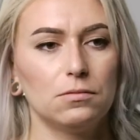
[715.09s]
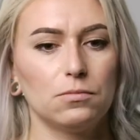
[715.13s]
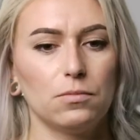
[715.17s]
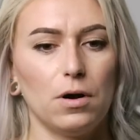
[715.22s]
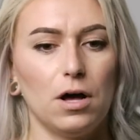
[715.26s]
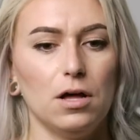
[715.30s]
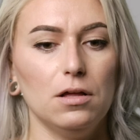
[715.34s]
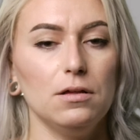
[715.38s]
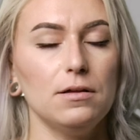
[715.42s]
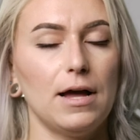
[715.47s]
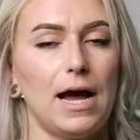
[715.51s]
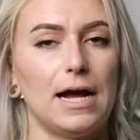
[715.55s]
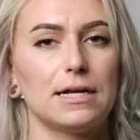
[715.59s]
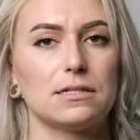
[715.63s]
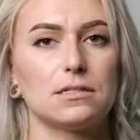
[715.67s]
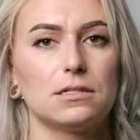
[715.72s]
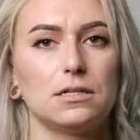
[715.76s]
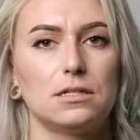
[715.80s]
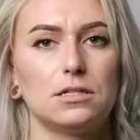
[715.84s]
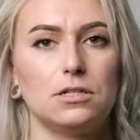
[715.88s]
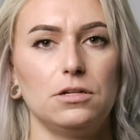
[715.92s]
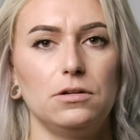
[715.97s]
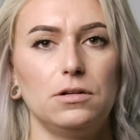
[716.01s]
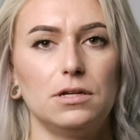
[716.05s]
Well, ask
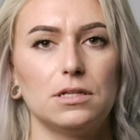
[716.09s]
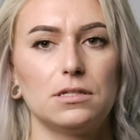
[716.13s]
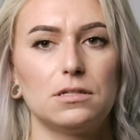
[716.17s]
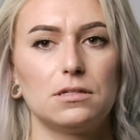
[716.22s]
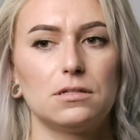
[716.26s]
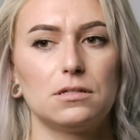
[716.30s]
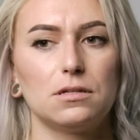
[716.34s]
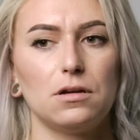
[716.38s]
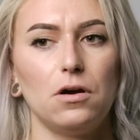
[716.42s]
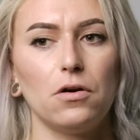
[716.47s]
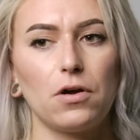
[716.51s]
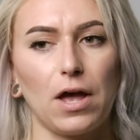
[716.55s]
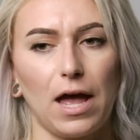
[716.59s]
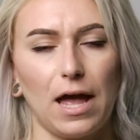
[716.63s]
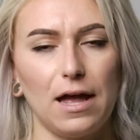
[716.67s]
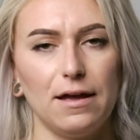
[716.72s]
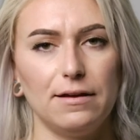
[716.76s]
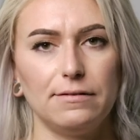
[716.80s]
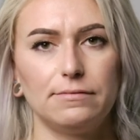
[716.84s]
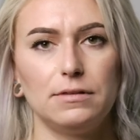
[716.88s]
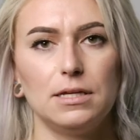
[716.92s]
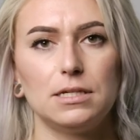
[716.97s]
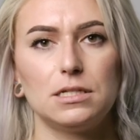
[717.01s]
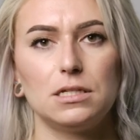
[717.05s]
the students, okay,
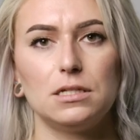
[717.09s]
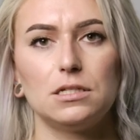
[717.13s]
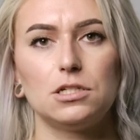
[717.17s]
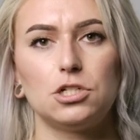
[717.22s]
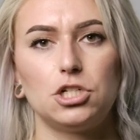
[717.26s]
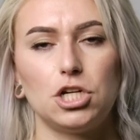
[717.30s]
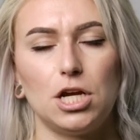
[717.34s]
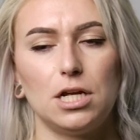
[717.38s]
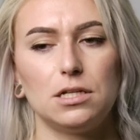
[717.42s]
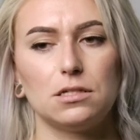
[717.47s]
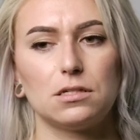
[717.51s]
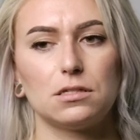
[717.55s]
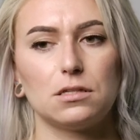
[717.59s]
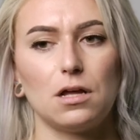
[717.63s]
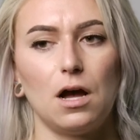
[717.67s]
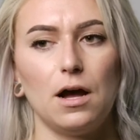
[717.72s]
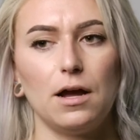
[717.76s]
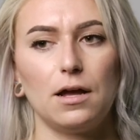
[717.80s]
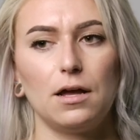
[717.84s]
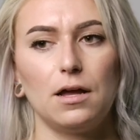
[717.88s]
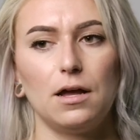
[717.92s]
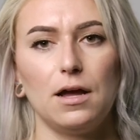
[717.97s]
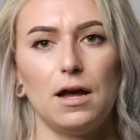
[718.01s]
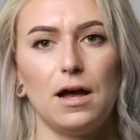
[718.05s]
if this is Jane's
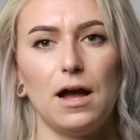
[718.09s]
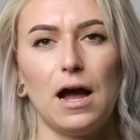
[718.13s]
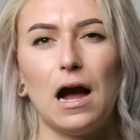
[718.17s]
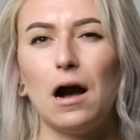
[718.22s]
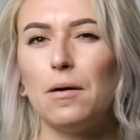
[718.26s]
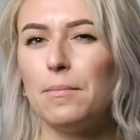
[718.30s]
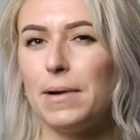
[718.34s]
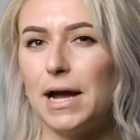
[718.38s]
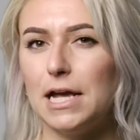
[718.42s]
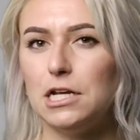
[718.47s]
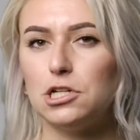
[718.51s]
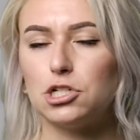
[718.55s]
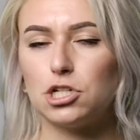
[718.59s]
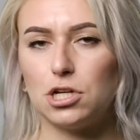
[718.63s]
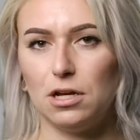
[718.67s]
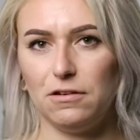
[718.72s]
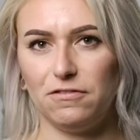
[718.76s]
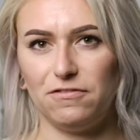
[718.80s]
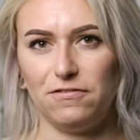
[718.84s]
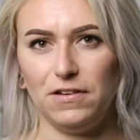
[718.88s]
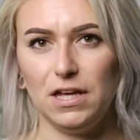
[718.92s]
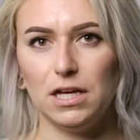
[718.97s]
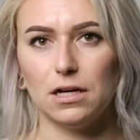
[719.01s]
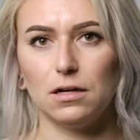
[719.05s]
thought, how might she
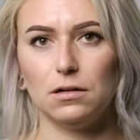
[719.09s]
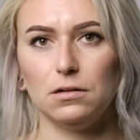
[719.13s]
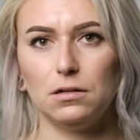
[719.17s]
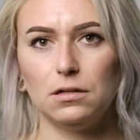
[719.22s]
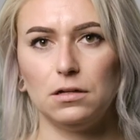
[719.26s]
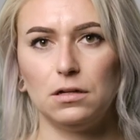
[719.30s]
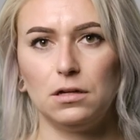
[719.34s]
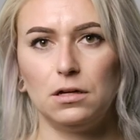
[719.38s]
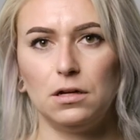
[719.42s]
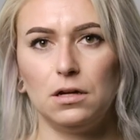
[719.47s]
feel?